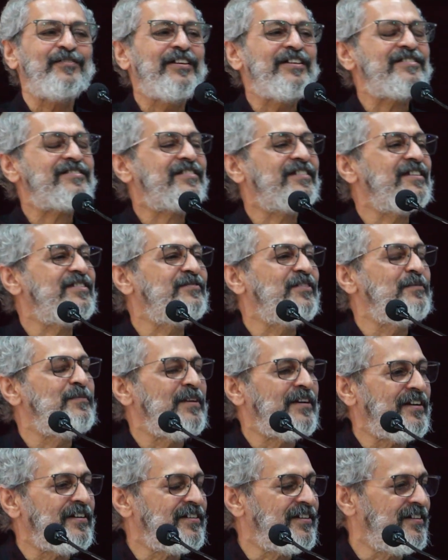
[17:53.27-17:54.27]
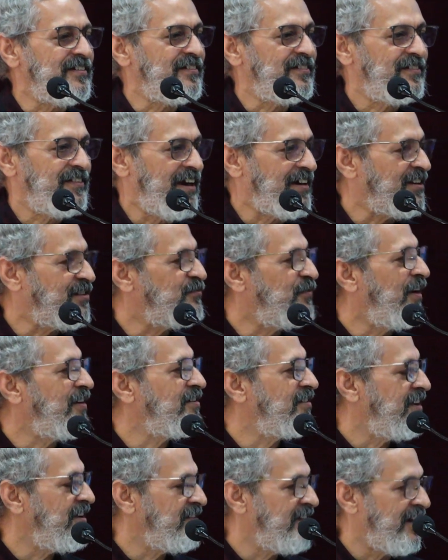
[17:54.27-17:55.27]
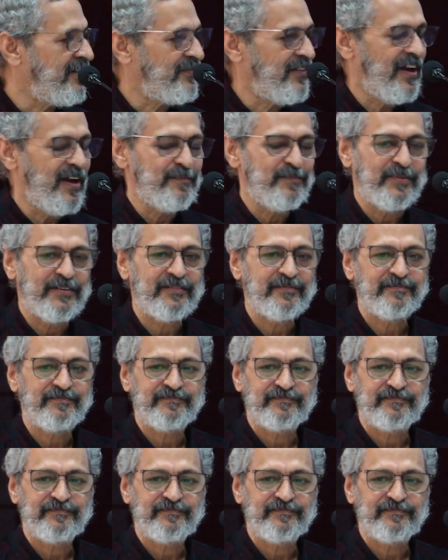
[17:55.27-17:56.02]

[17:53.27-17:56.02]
histories will be written. That is one thing that will happen.